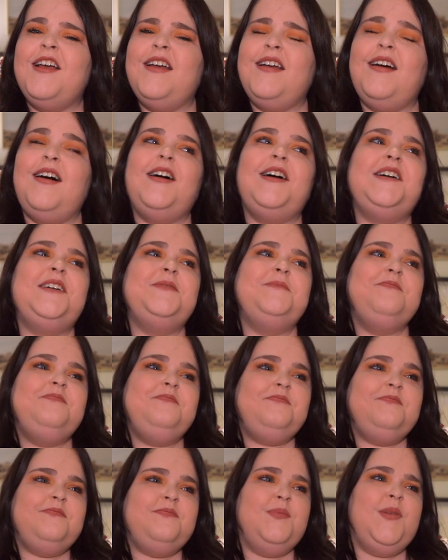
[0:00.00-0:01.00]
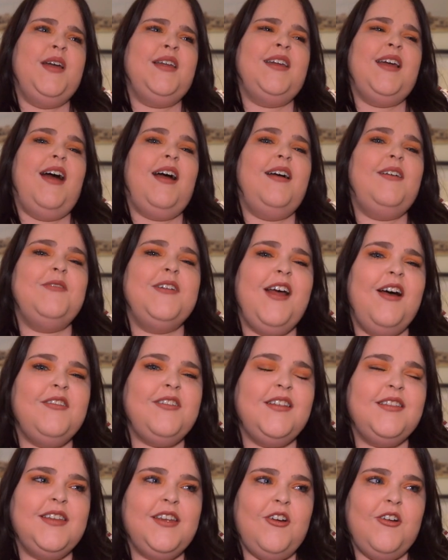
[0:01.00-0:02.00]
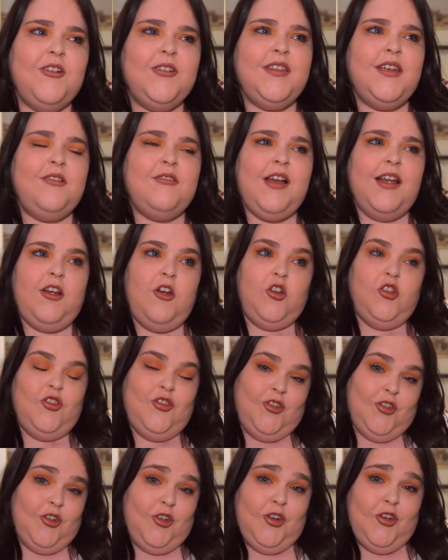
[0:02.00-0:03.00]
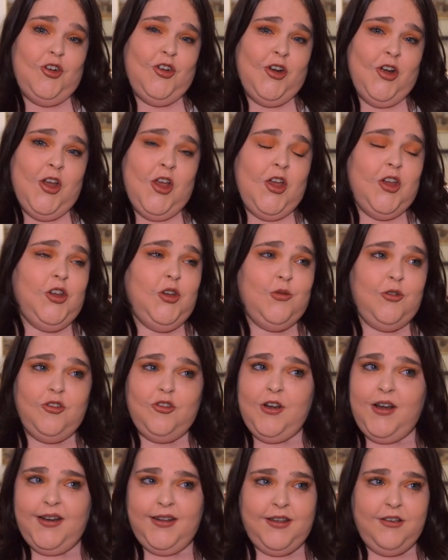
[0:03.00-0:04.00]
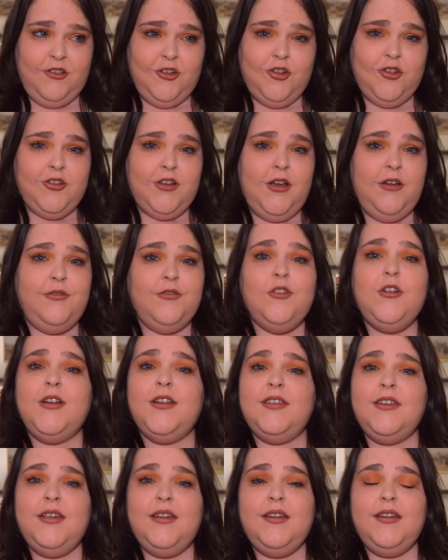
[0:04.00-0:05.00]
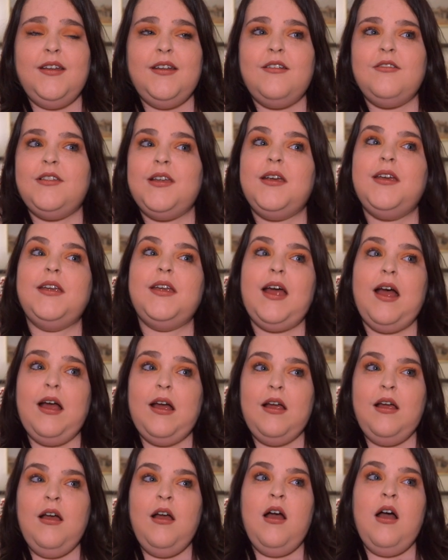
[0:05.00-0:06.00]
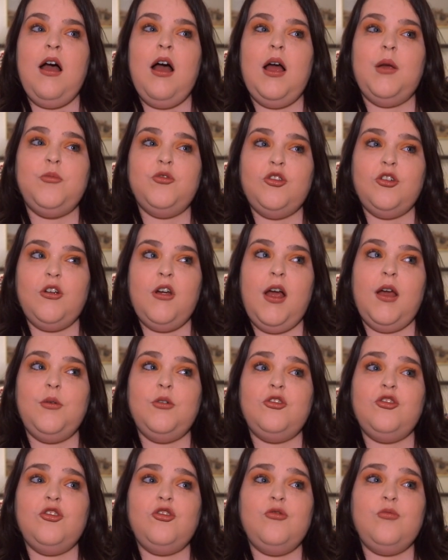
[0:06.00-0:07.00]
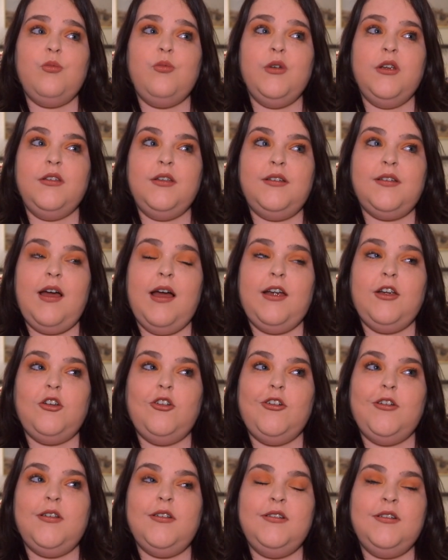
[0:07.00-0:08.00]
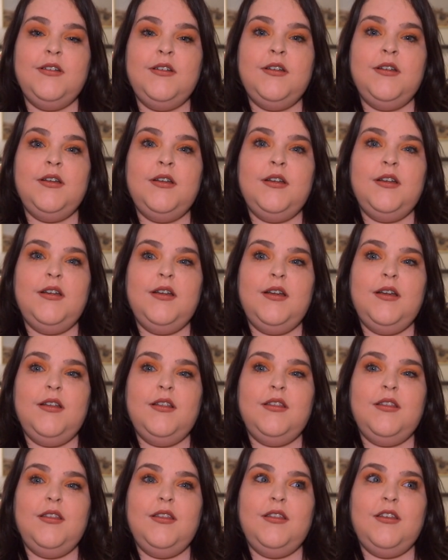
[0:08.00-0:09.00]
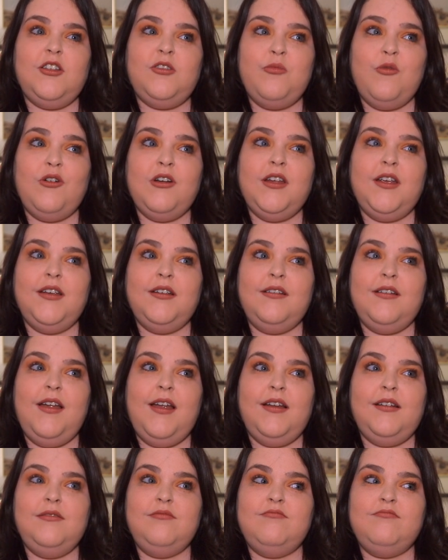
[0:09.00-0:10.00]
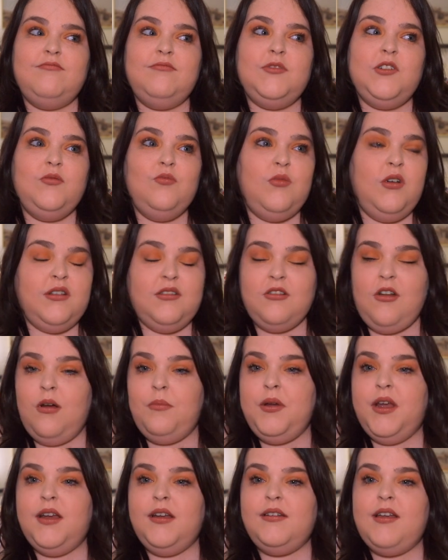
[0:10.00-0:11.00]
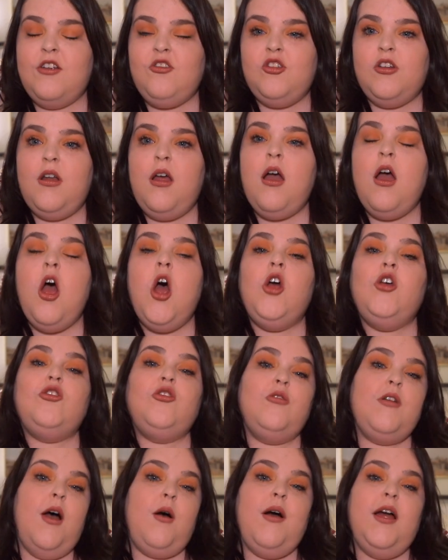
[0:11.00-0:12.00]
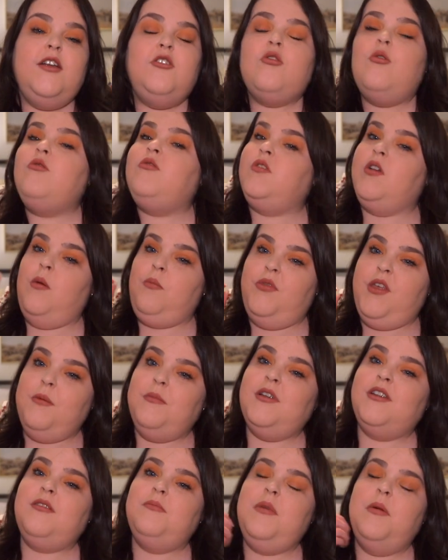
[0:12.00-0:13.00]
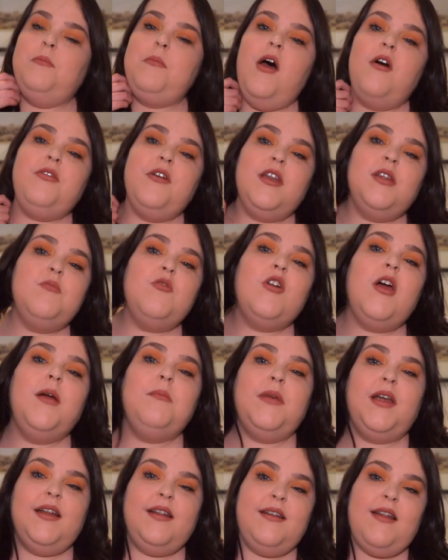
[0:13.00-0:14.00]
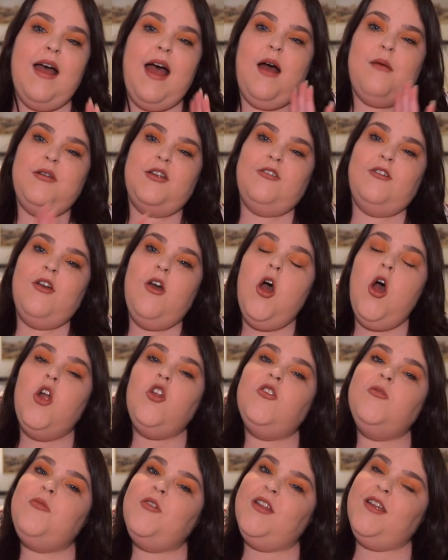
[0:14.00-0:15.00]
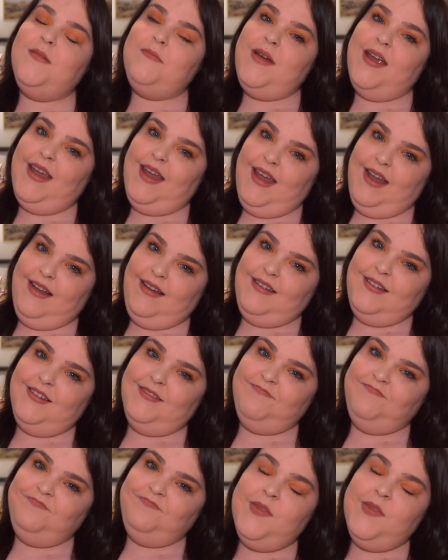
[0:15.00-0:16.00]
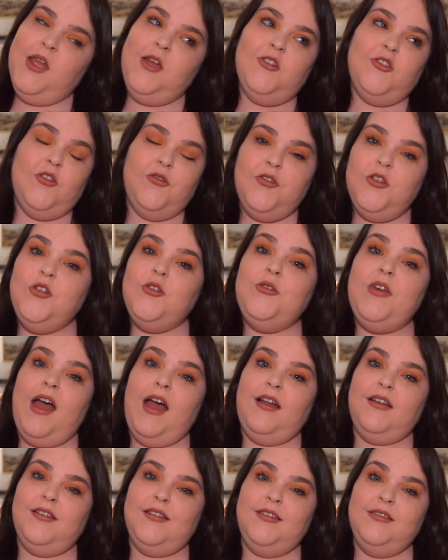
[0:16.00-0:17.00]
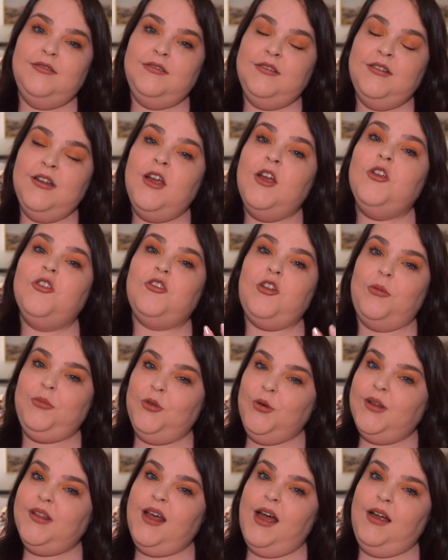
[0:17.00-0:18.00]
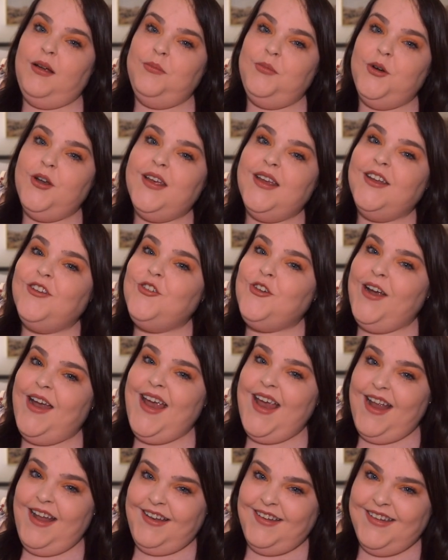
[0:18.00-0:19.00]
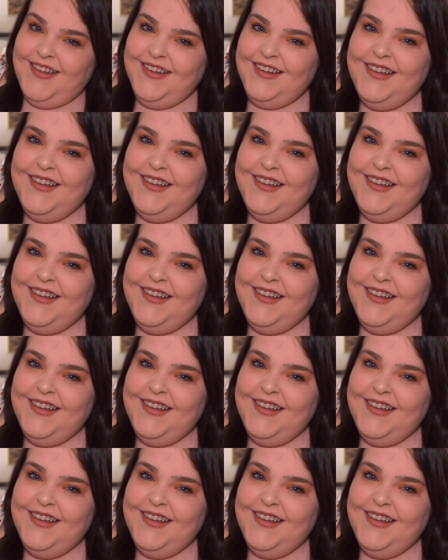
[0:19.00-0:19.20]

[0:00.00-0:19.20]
um, but yeah, when I was at the ER, they were like, Are you sure you weren't trying to kill yourself or anything? And I was like, Yeah, I'm sure. I was just really tired this morning and was not paying attention. So now I don't dump them into my mouth anymore. I made it a habit to put it in my hand. So if you do that, stop doing that. Put it in your hand.